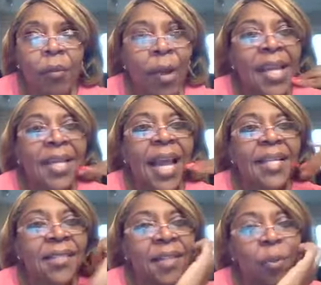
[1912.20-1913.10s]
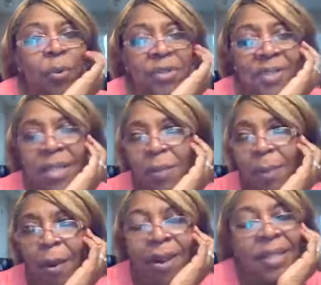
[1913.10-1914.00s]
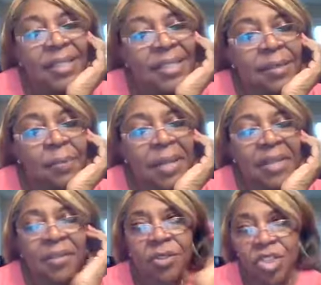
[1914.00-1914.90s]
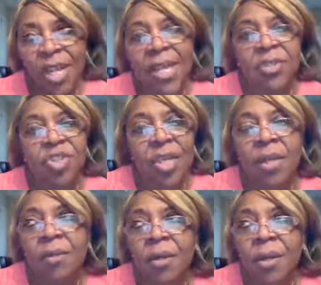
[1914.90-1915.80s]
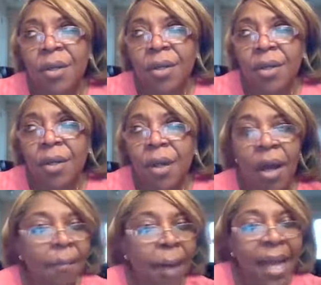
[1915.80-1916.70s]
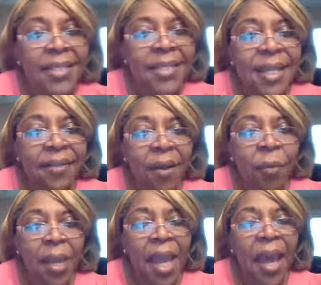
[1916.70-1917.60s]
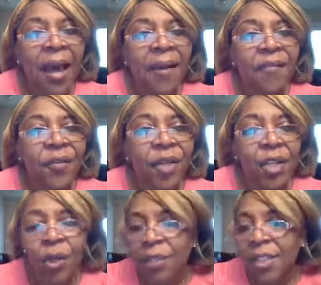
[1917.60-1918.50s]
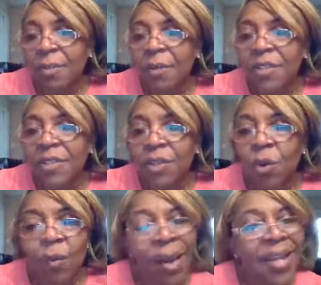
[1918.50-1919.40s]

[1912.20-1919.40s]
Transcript: recognizing that we're set apart does mean changing a mindset that we have. You know, some of us don't